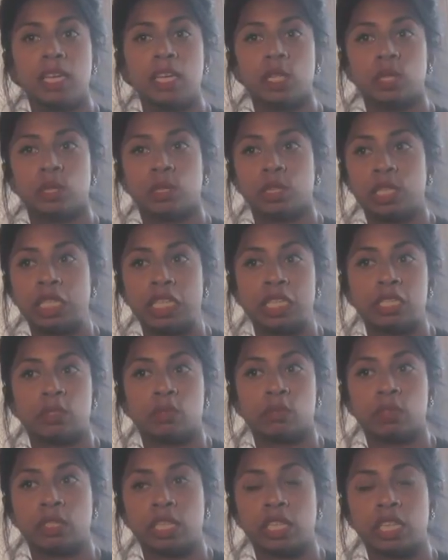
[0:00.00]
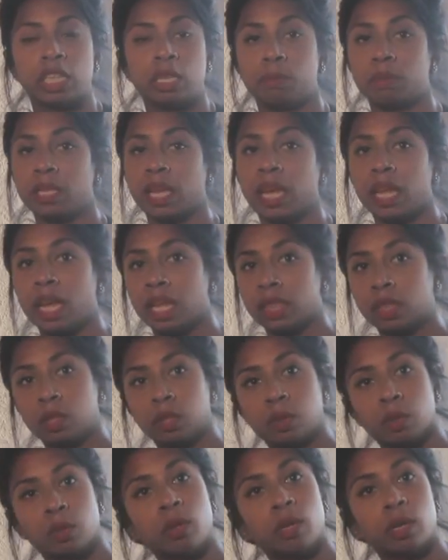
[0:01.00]
you know you need to really keep that at
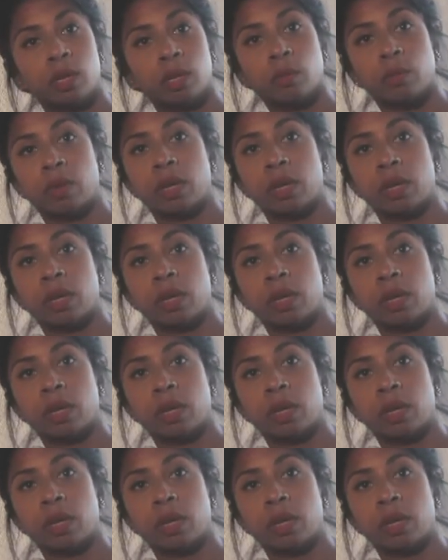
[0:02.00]
the door